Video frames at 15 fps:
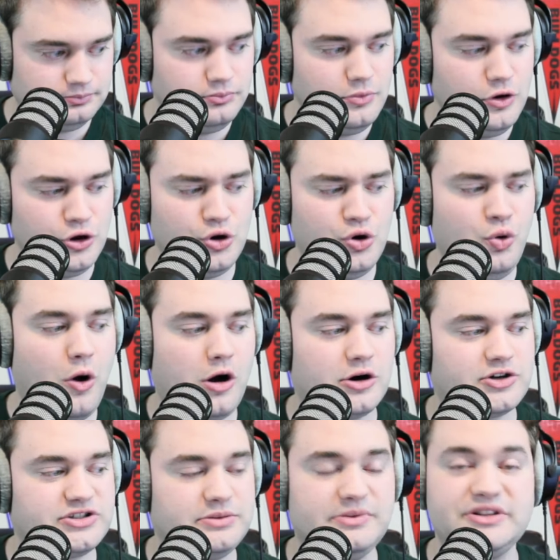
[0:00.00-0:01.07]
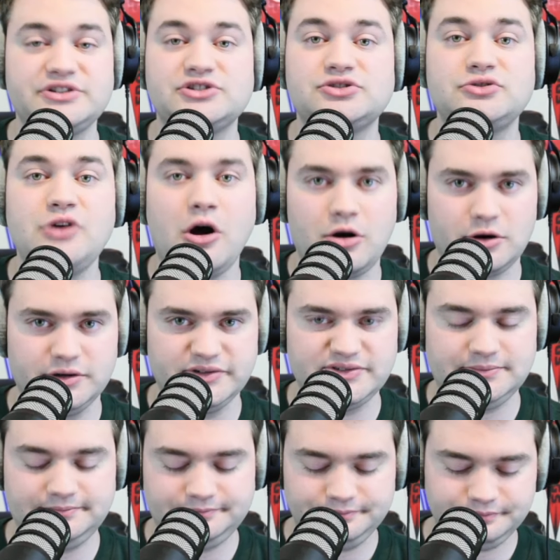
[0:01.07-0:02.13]
Who are some of the stars
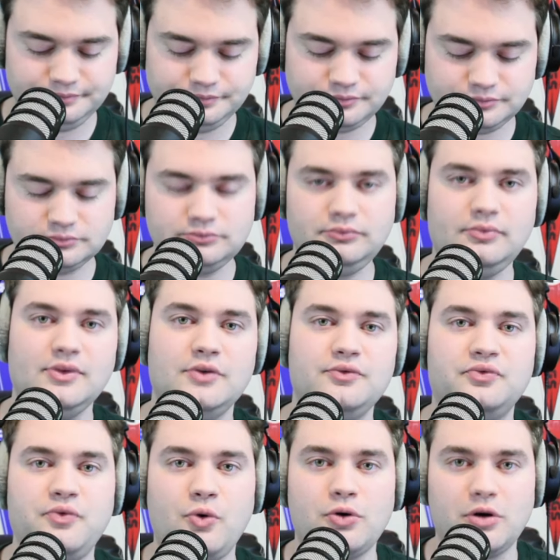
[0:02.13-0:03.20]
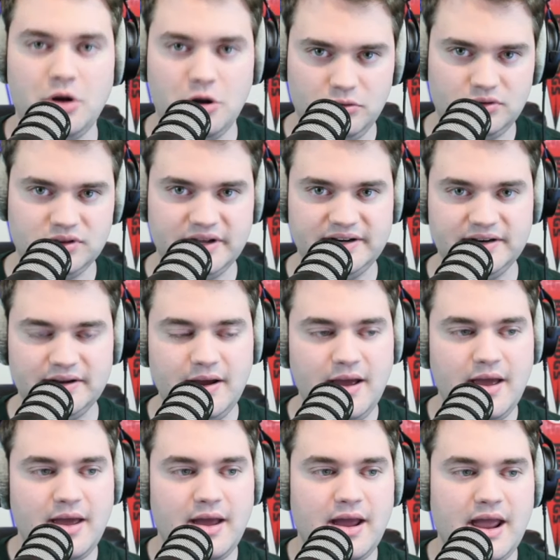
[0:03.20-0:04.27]
for Oakland,
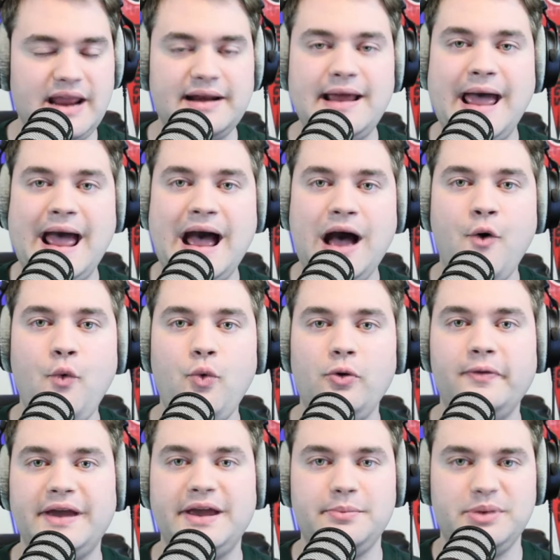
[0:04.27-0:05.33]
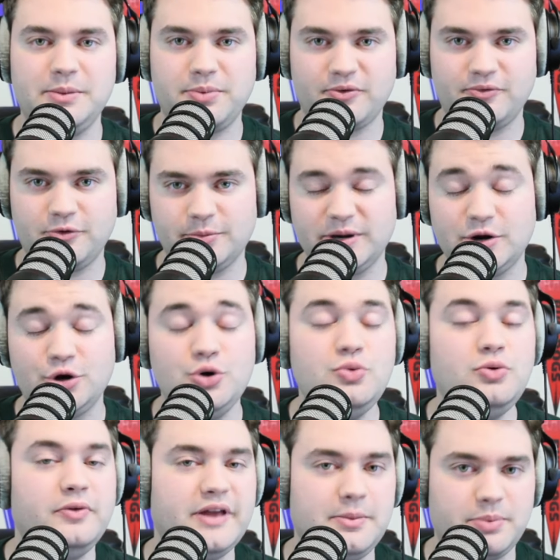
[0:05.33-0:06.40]
and how will they be performing? Who
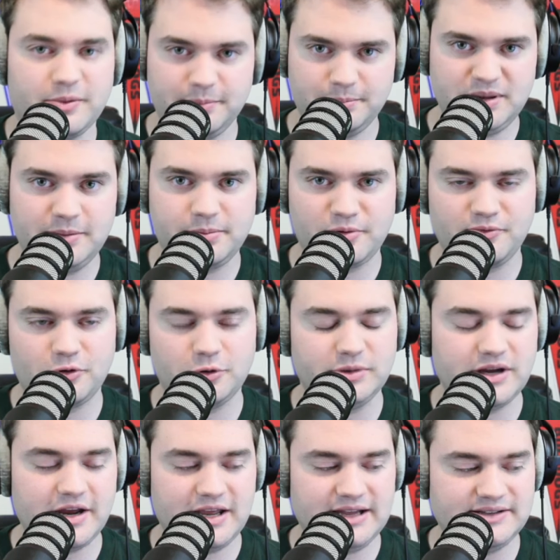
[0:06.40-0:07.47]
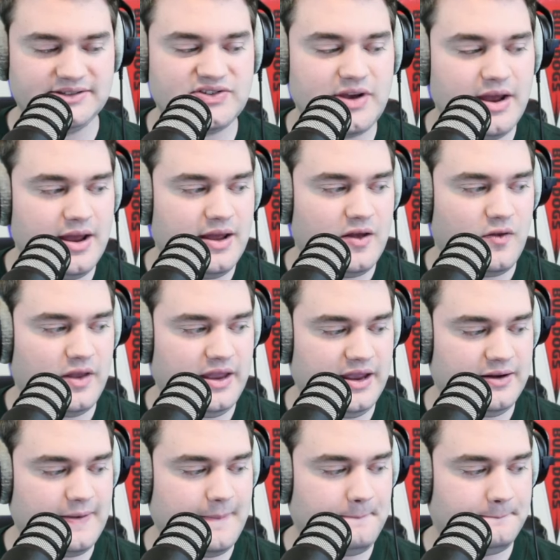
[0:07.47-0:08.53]
will they be performing against
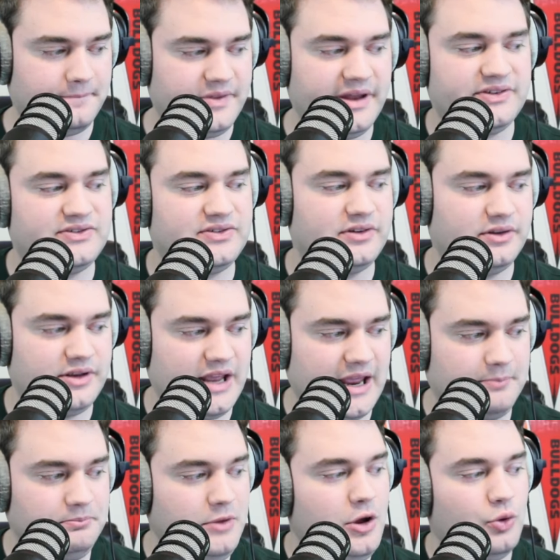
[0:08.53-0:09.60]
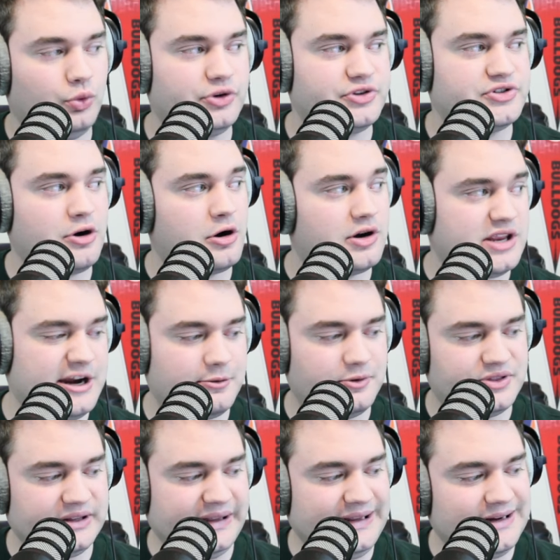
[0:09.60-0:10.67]
in this game? We'll start here with
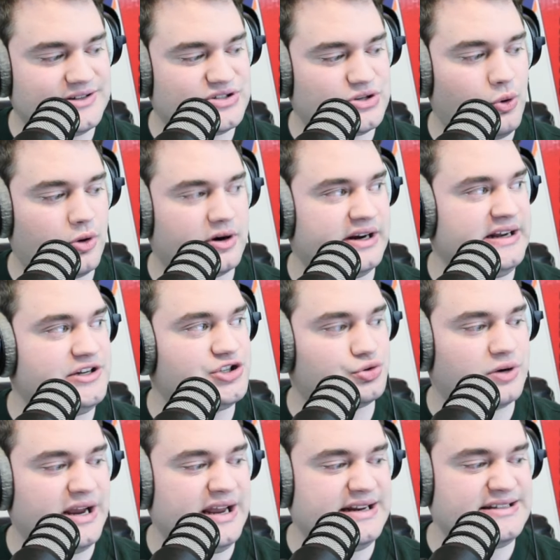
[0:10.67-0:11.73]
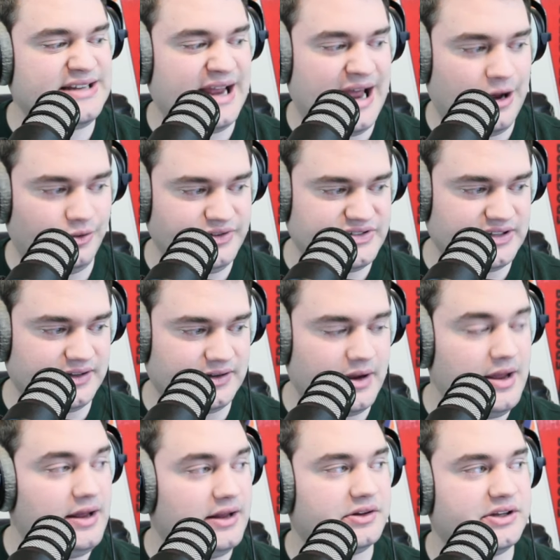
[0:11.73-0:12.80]
the leading scorer, and Trey Townsend
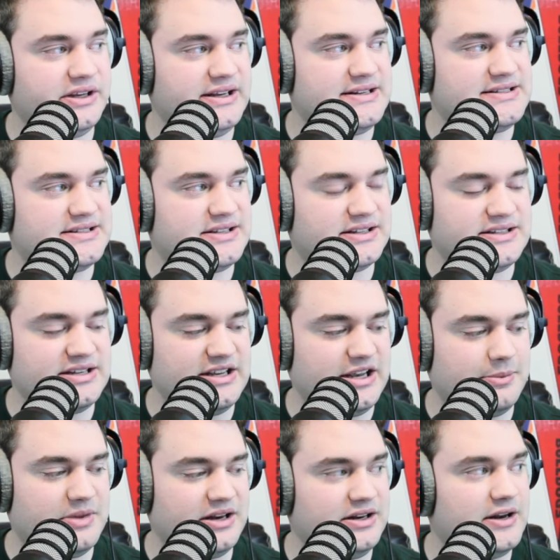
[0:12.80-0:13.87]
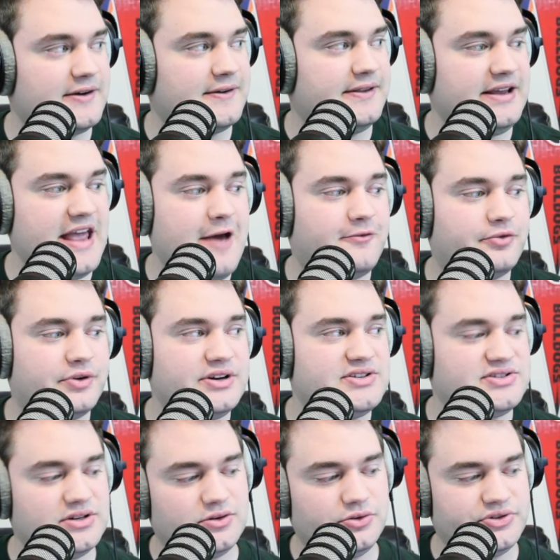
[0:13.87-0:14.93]
leads the team in nearly every
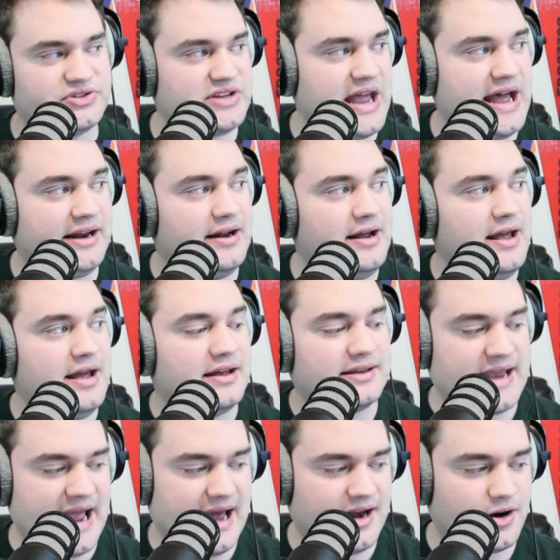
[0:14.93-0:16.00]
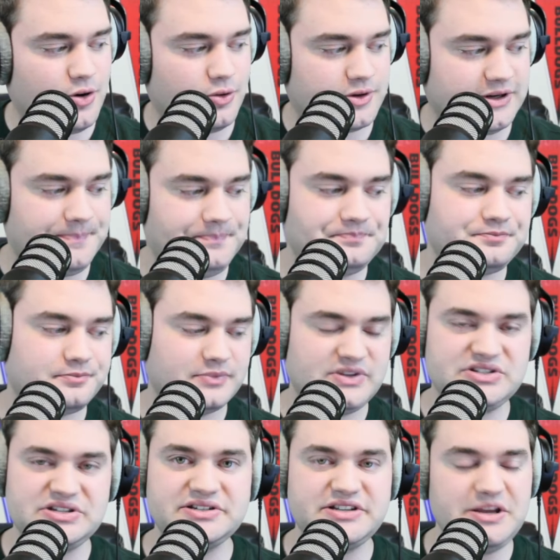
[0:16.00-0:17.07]
single stat category.
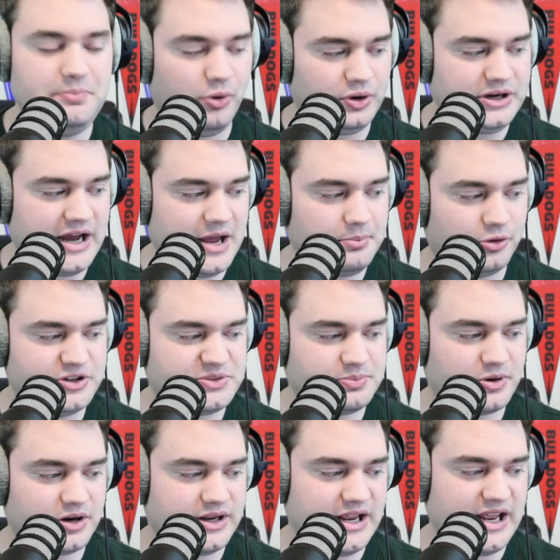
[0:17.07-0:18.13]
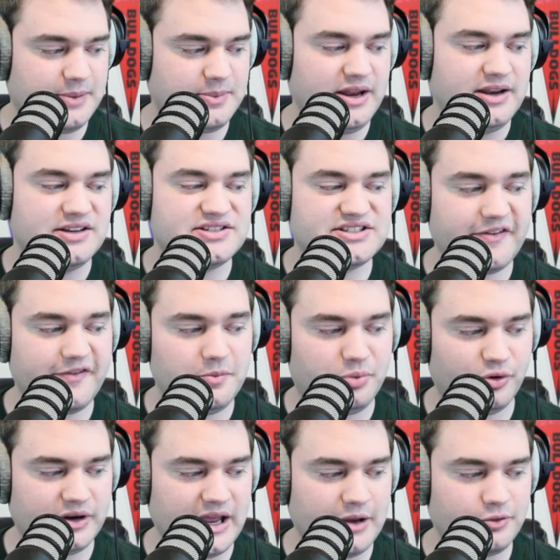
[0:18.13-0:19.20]
16.9 points per game,
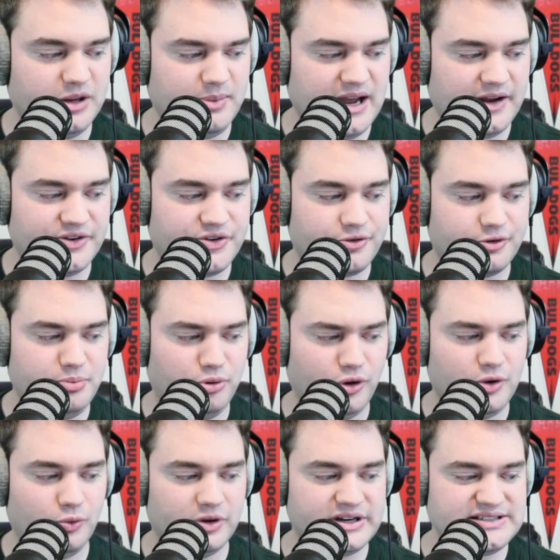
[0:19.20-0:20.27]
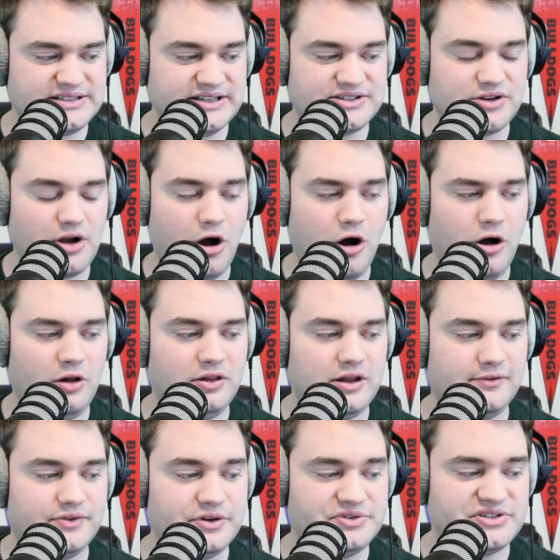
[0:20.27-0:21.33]
7.8 rebounds, 3.1 assists. All
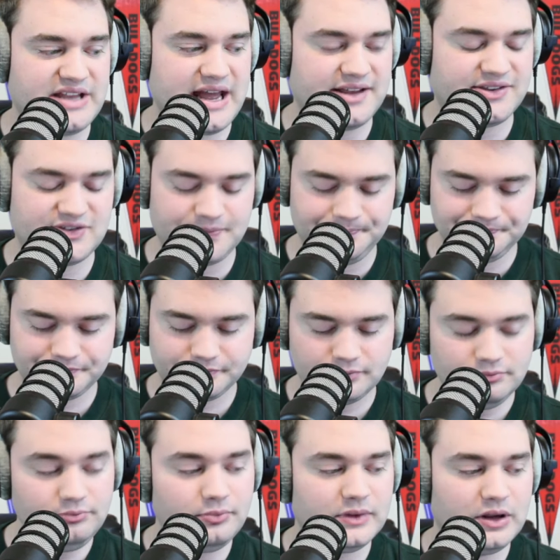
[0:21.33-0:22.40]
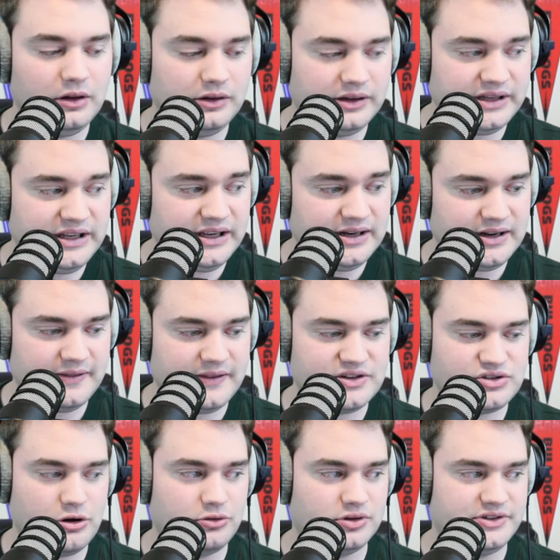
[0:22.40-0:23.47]
of those stats lead this
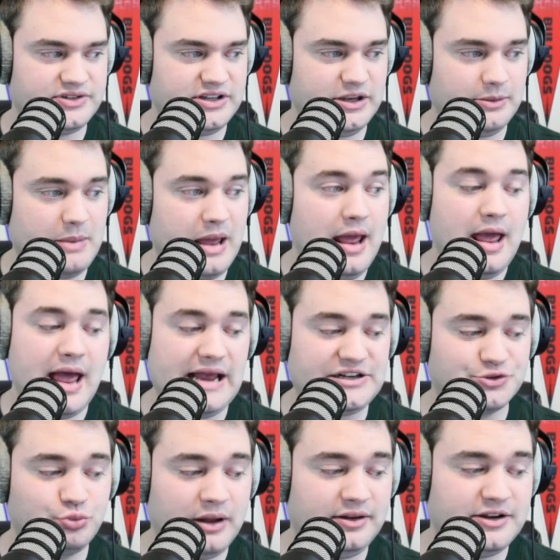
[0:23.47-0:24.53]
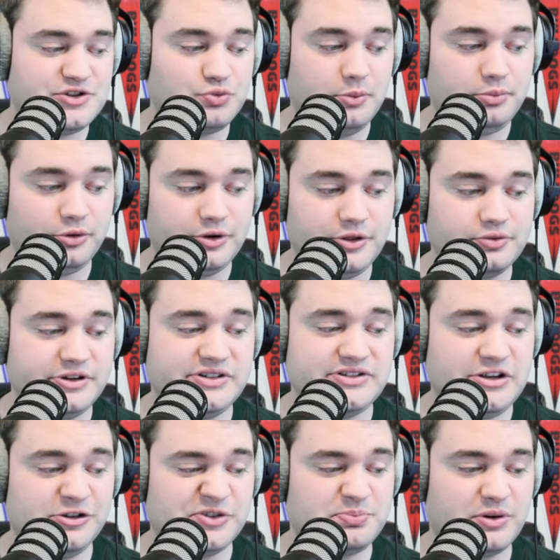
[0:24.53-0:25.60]
Oakland team, as well as 1.3
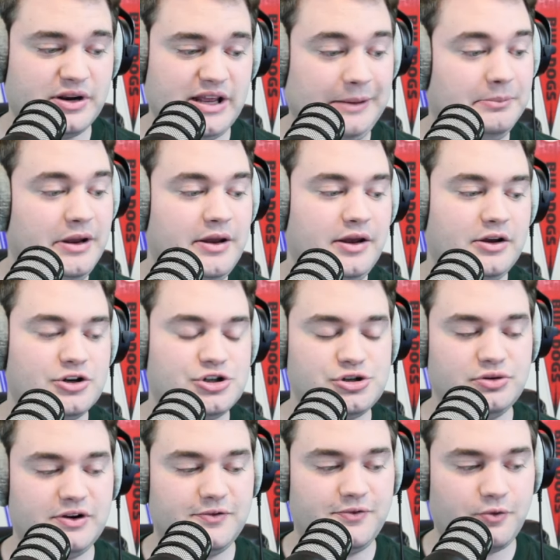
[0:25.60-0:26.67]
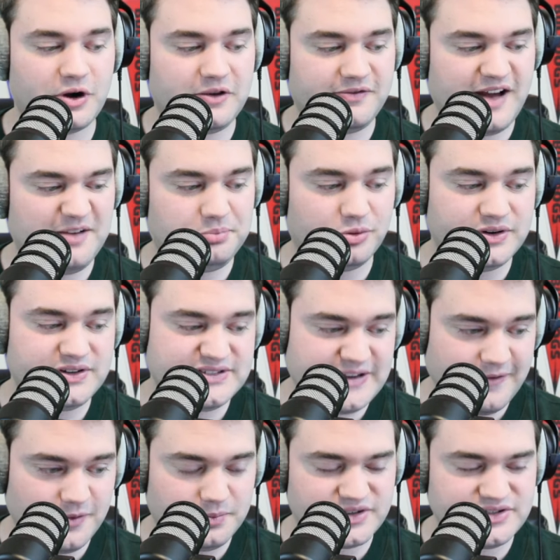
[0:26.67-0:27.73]
steals per game, shooting
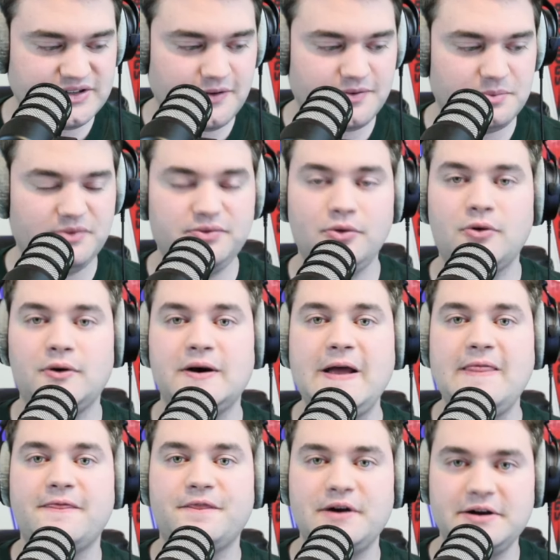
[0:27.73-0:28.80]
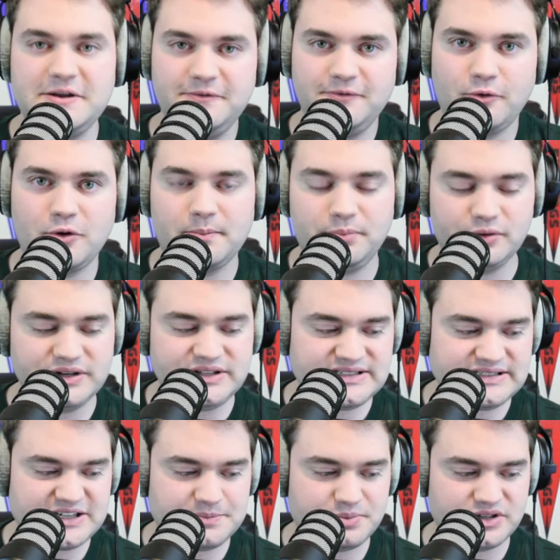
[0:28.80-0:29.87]
45.7% from the floor and
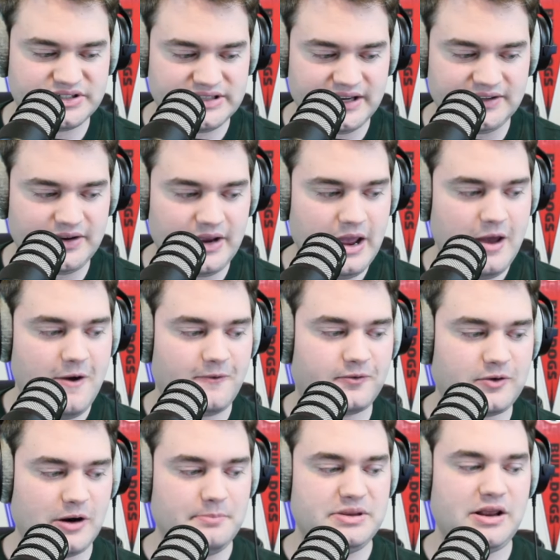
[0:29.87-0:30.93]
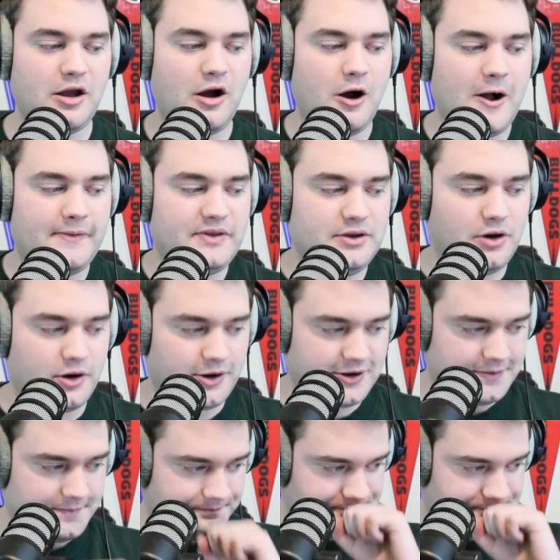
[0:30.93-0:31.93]
34.6% from beyond the arc.